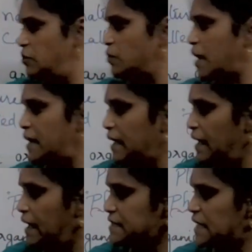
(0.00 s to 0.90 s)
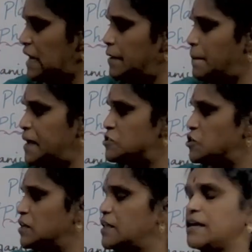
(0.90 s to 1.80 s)
You can easily
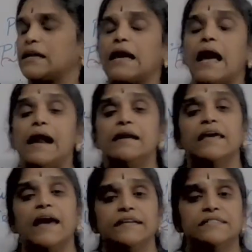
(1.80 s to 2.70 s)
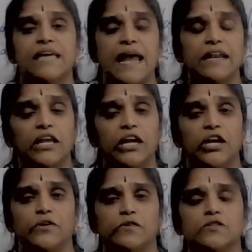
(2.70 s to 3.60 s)
mention that aldehydes and
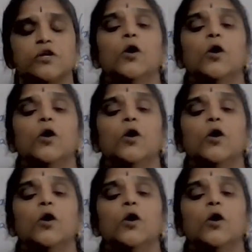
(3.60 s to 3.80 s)
ketones.